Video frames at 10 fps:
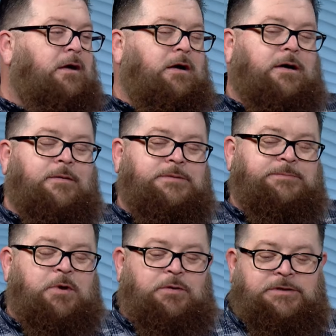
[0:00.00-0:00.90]
It's
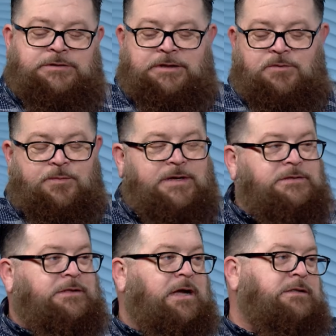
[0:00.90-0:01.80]
boneless chicken
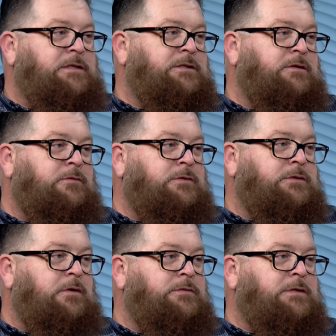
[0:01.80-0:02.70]
wings tossed in General
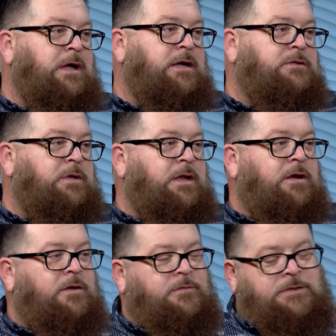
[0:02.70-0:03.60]
Tso's sauce
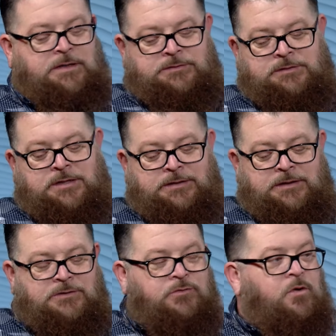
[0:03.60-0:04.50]
and tucked
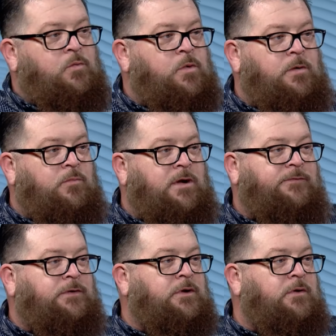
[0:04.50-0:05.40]
into a warm
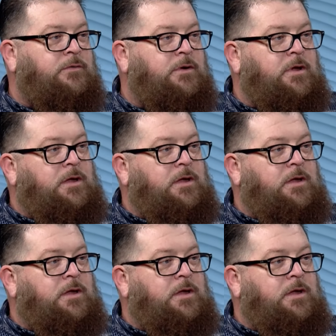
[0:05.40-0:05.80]
waffle cone.